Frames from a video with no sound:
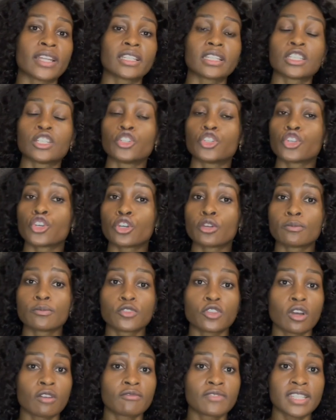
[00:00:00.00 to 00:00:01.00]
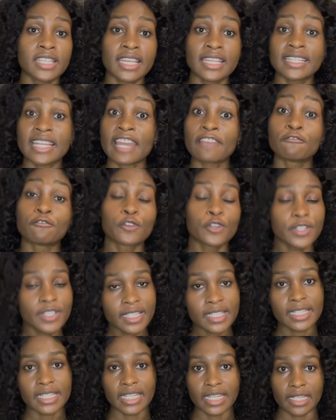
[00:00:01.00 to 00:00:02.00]
in terms of, say,
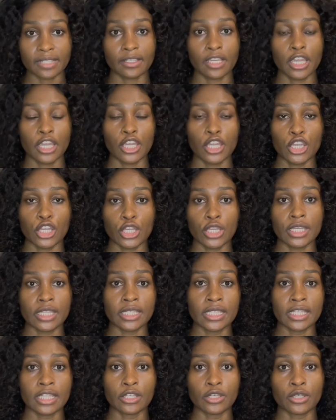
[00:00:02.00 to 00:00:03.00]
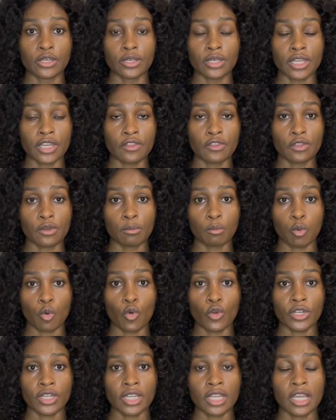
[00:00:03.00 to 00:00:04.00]
diversity in the
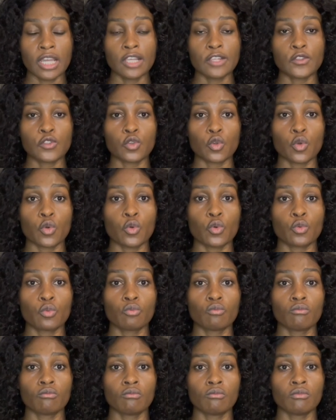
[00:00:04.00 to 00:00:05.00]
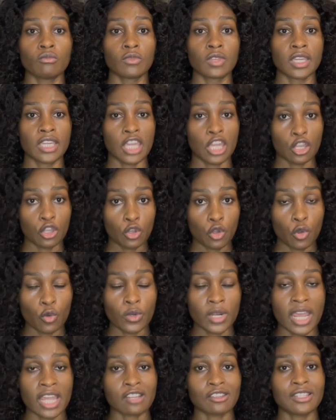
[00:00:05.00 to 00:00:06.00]
board. So the King
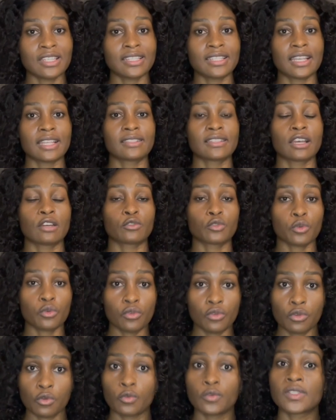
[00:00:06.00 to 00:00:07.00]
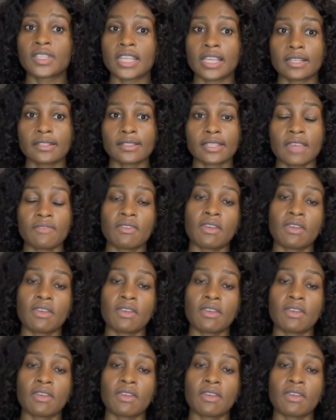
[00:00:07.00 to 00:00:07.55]
Code actually sets out all of those things. And